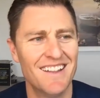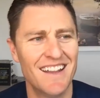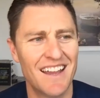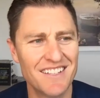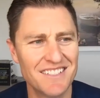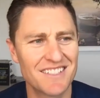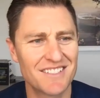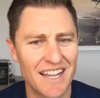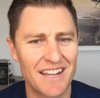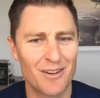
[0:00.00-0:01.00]
Now, this is the
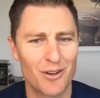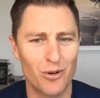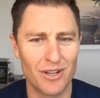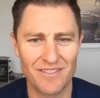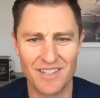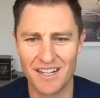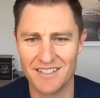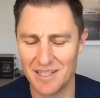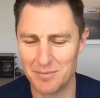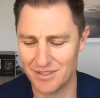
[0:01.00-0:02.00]
second recording I've done
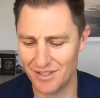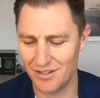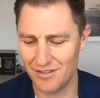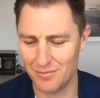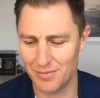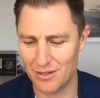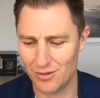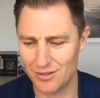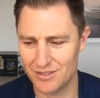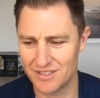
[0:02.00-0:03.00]
this episode
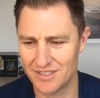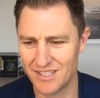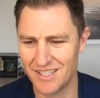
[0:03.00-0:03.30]
because